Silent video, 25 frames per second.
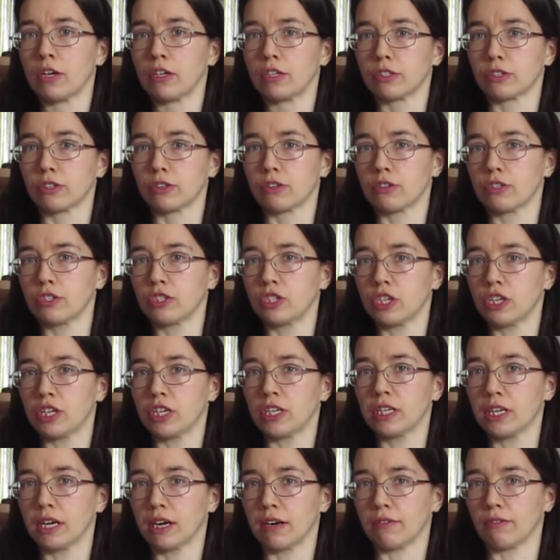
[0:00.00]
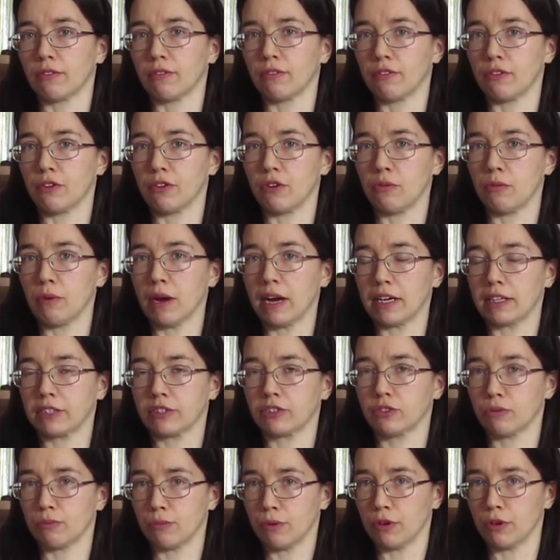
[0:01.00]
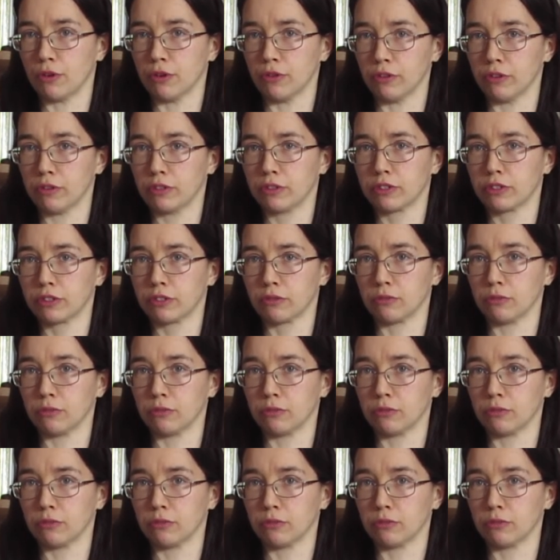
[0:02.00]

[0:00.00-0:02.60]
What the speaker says: so that she can have a few extra perks